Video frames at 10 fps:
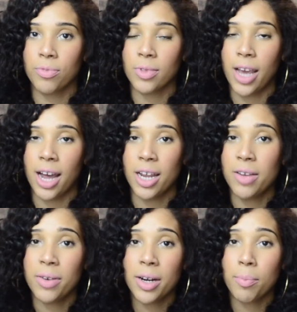Yeah,
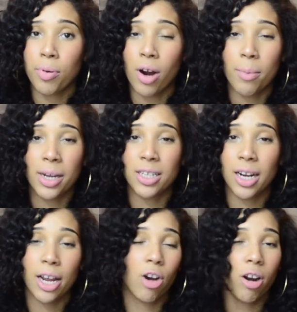even in prom, I did
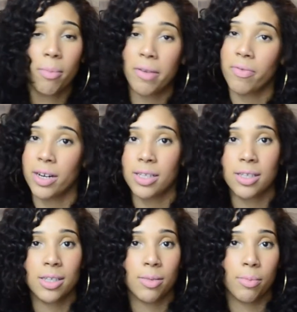like all of my
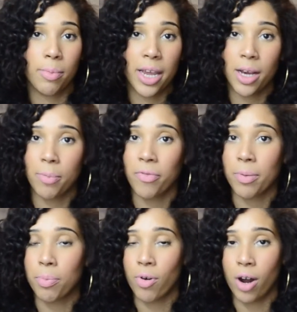friends' makeup for
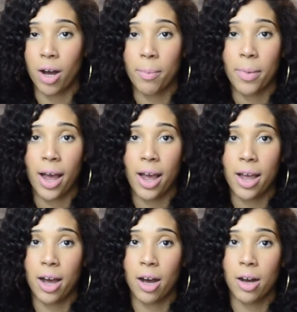prom,
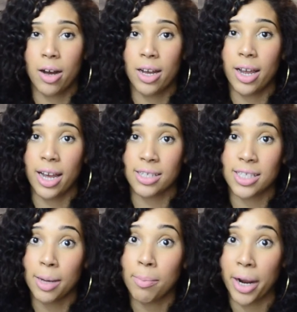
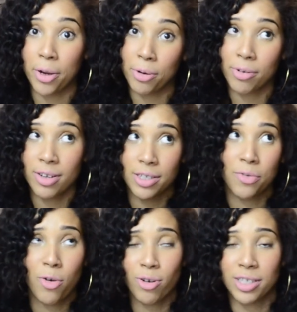except my own, because
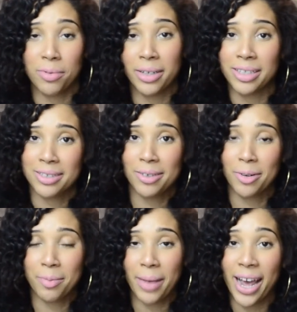of course I wanted to go
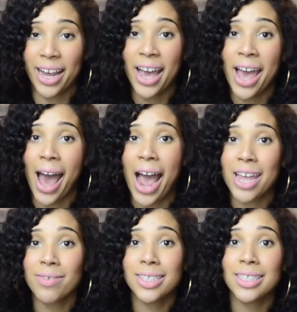to MAC. I
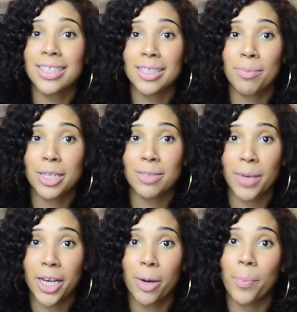even did somebody's
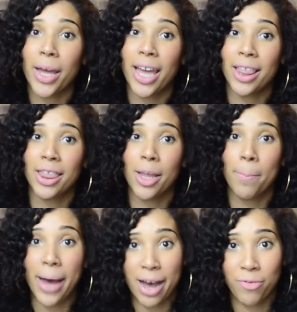makeup in the
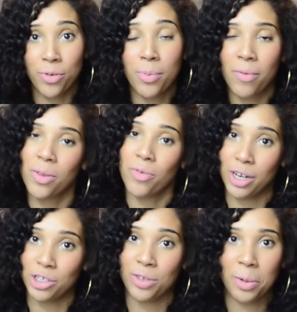bathroom of the
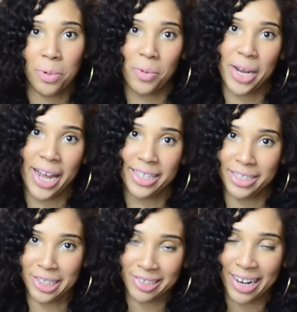restaurant where we had
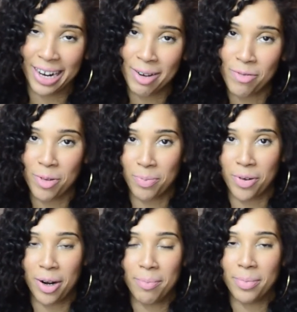dinner at for
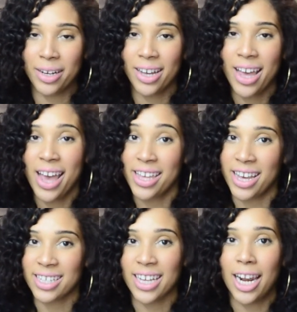prom. But
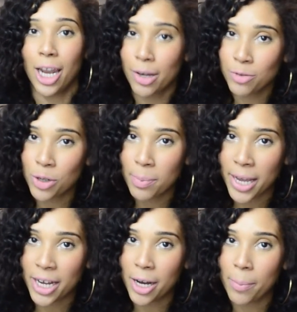yes, I love doing
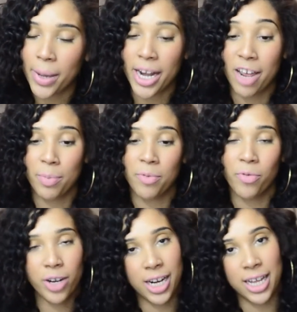makeup, and I've been
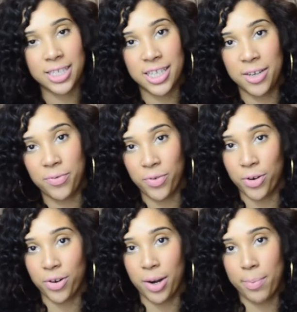freelancing
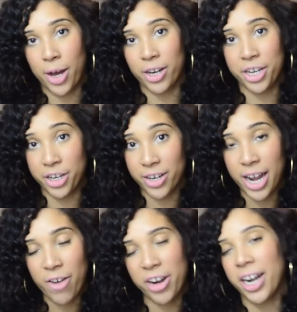for about a year
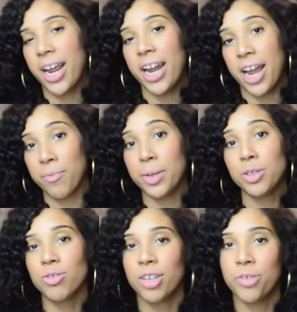now, and I've been
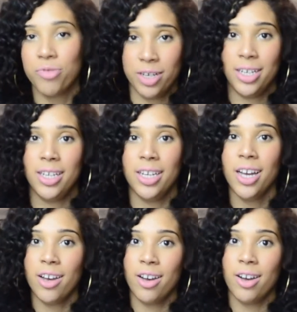doing really
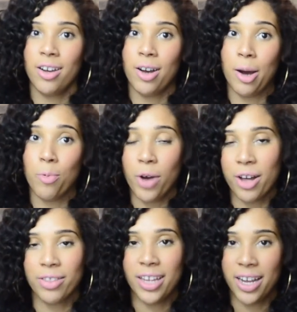
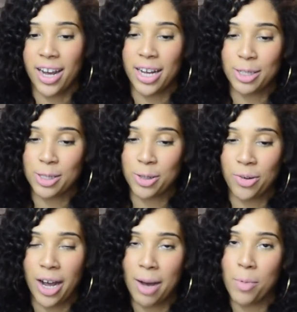well, thank God. So
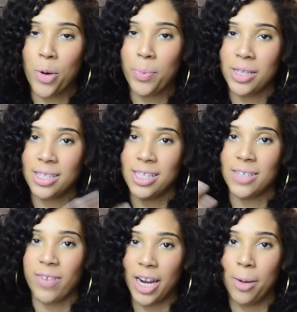I'm hoping to
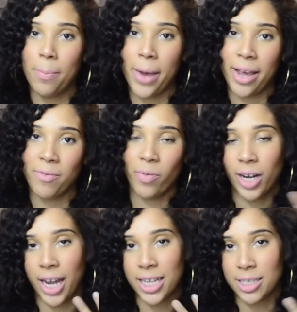develop my
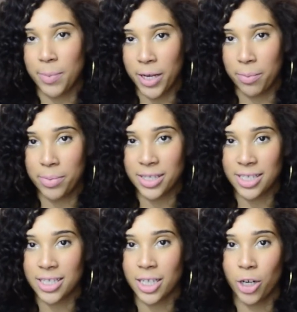freelance makeup
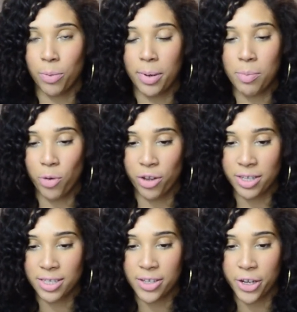business a little bit more
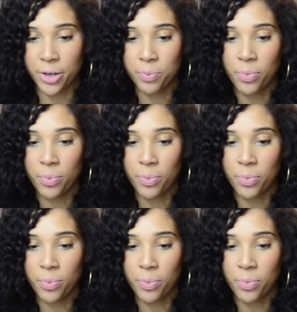this year.